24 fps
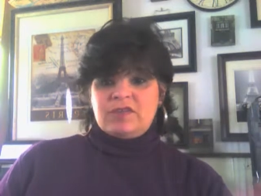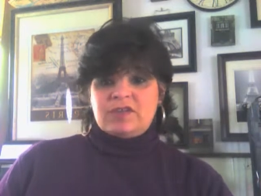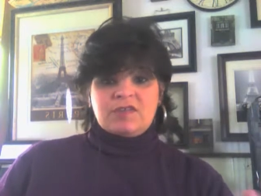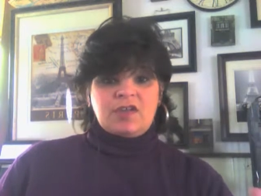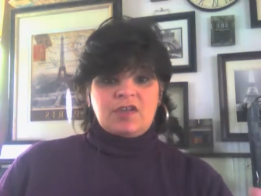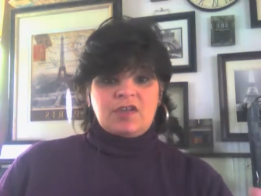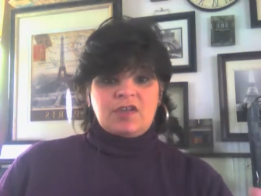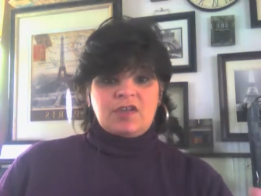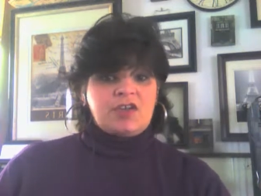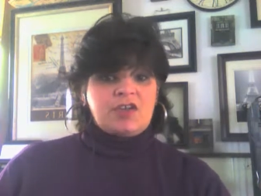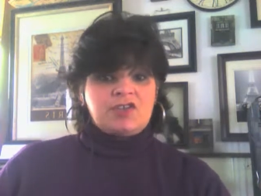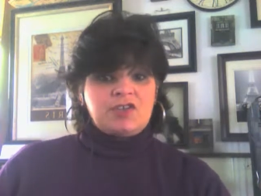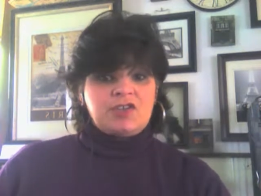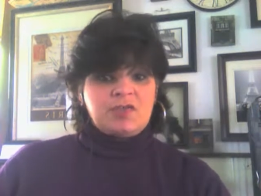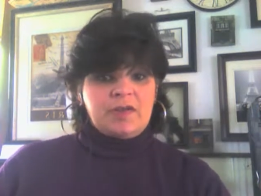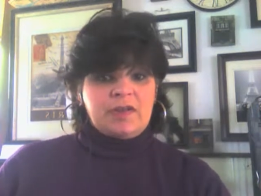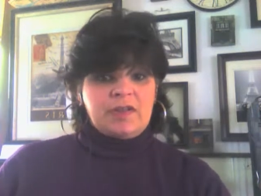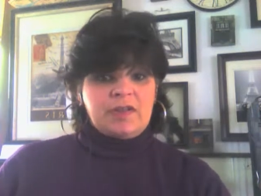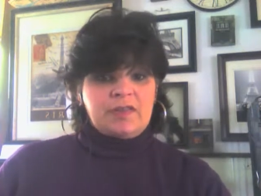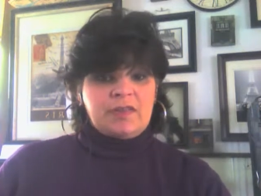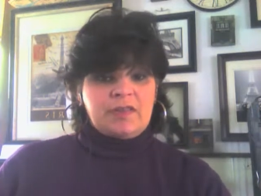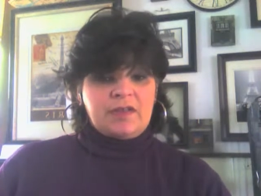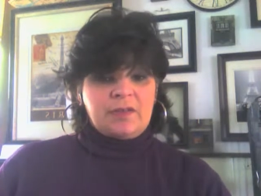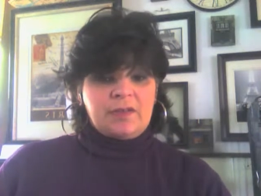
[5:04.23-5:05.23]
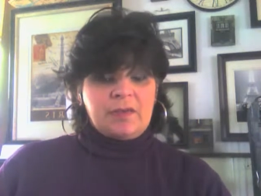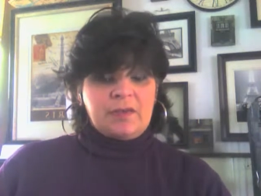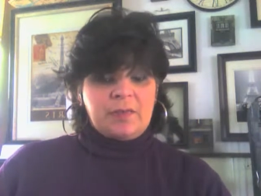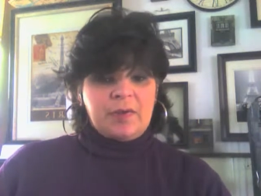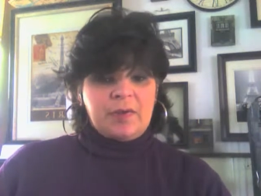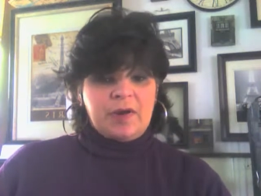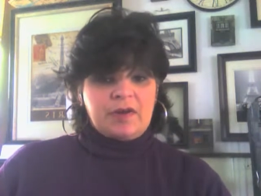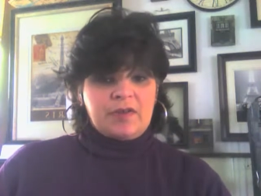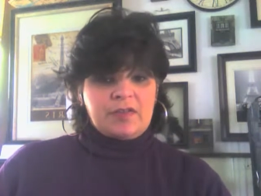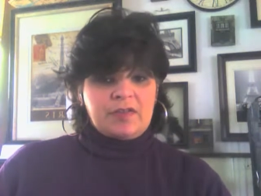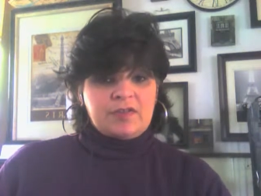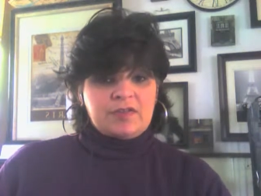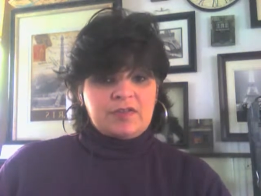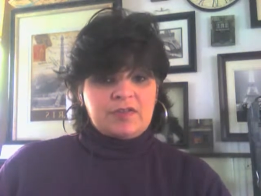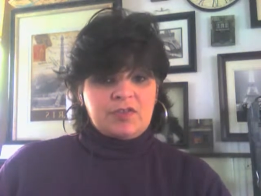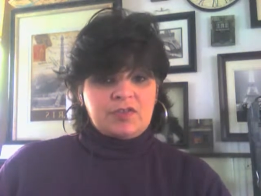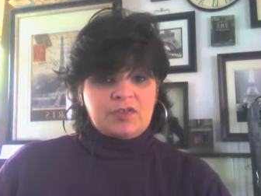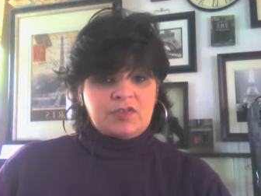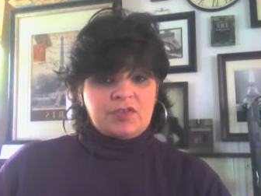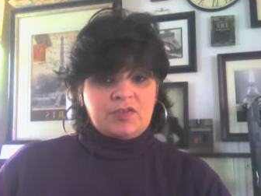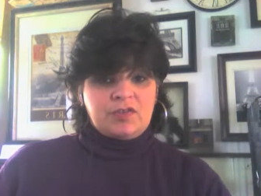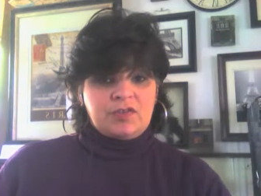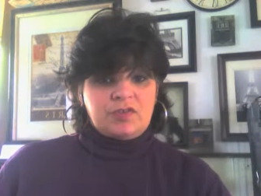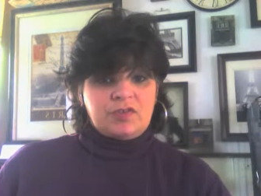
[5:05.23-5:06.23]
doesn't cost you anything to be part of the
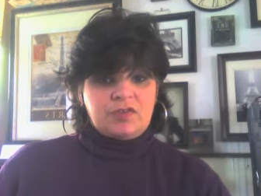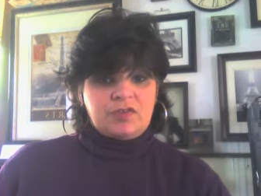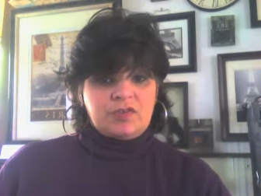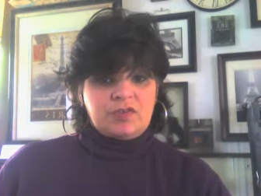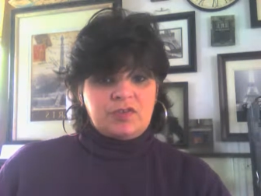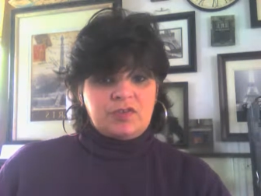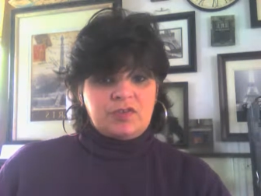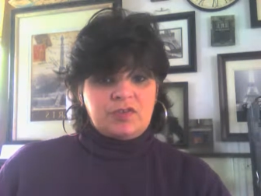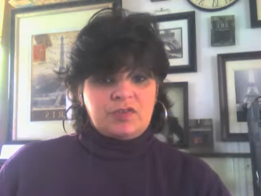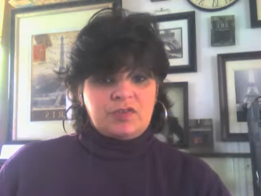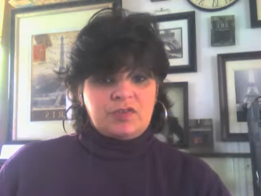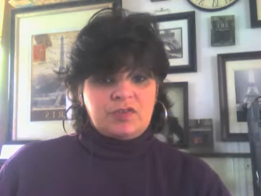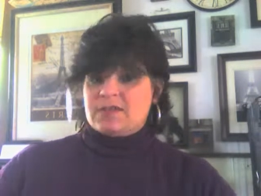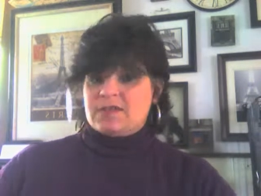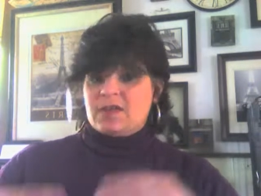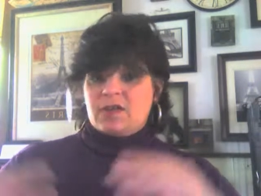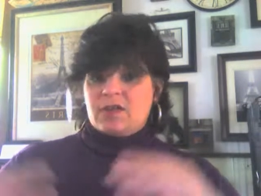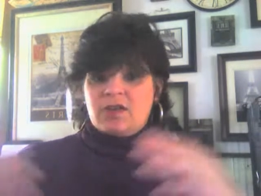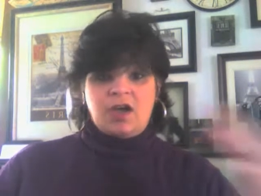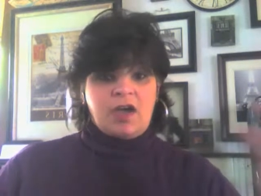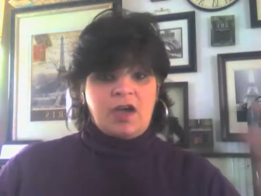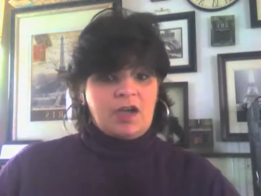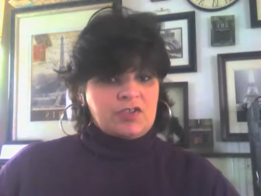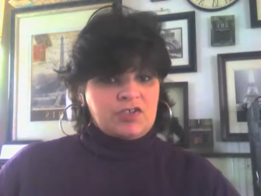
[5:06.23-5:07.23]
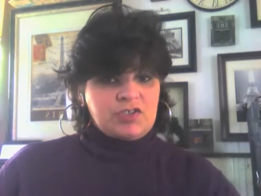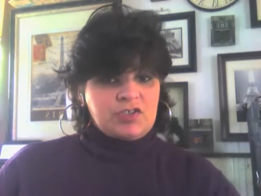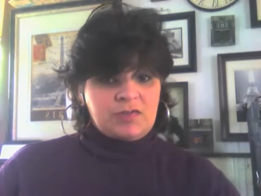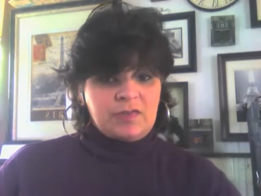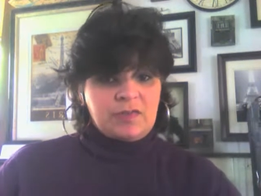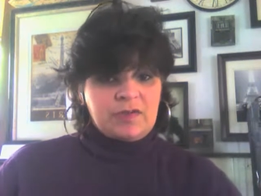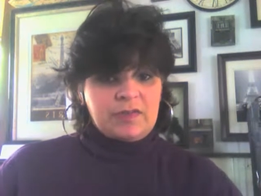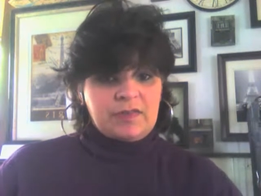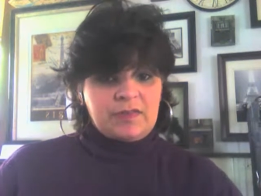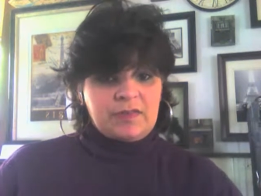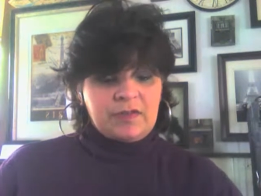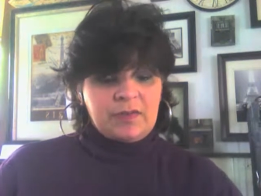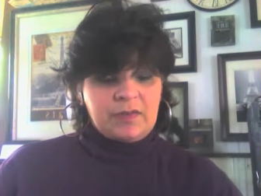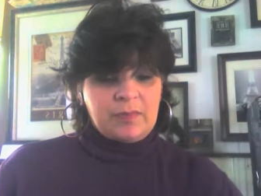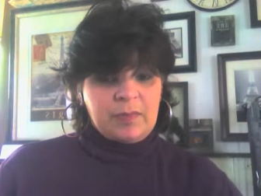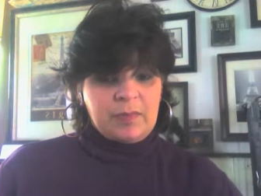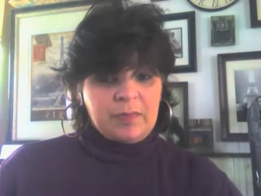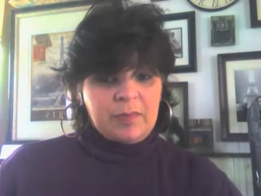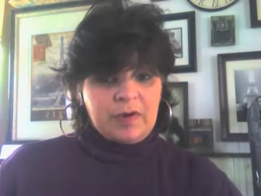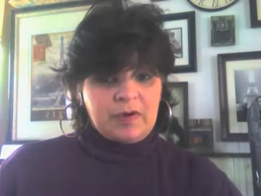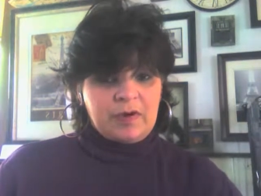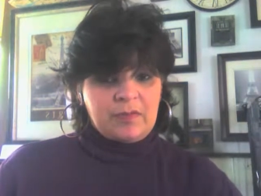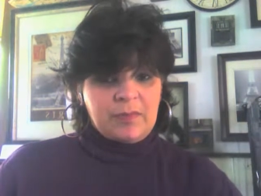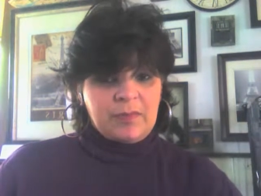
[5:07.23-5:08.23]
social networking. Doesn't cost you anything to be
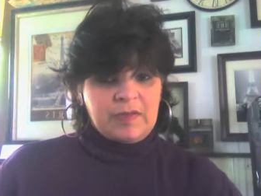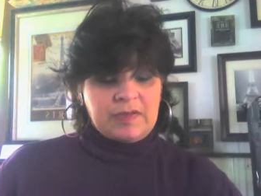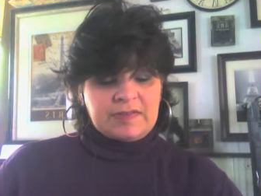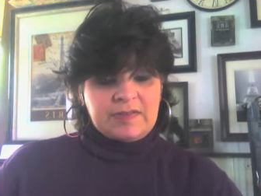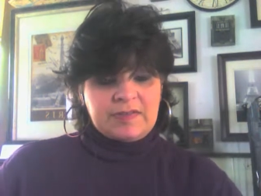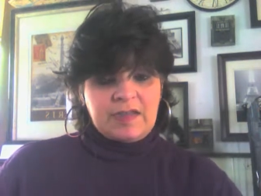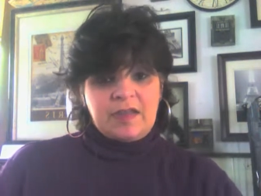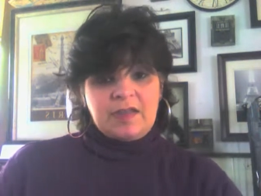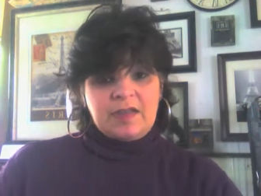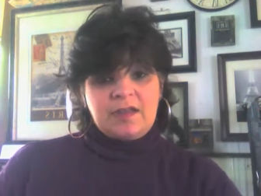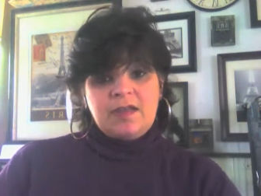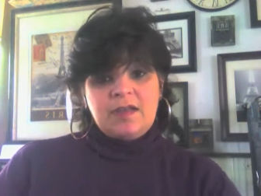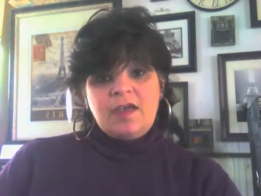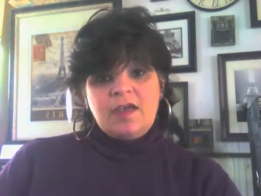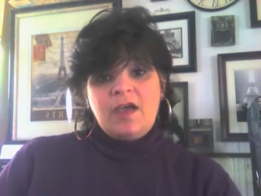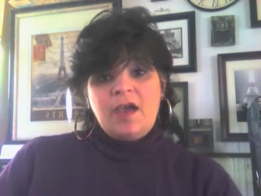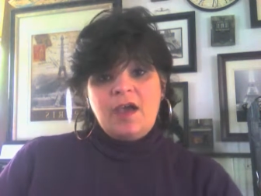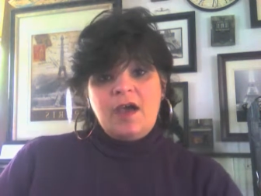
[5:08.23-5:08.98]
part of my site.